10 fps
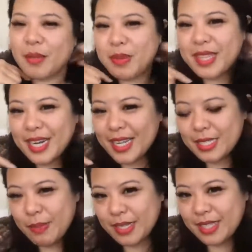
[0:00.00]
But then I
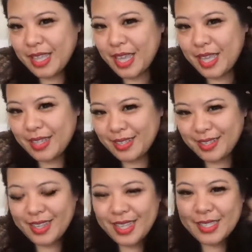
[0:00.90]
inspected the
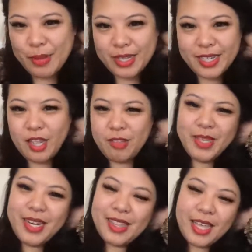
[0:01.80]

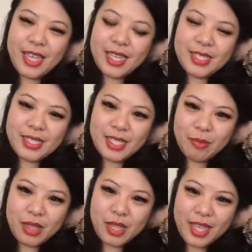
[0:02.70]
element and like it
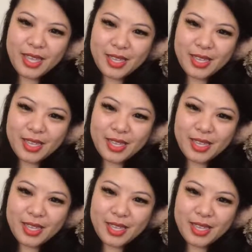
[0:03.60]
seemed like